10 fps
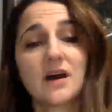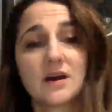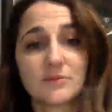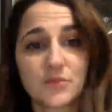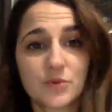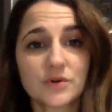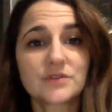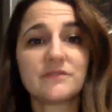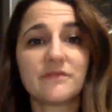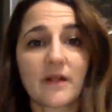
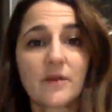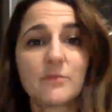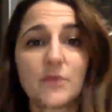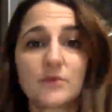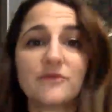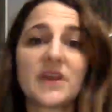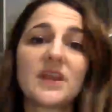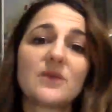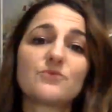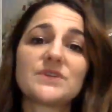onboard, develop,
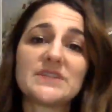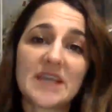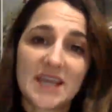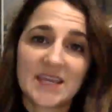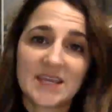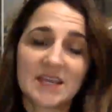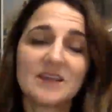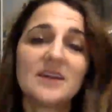motivate, and retain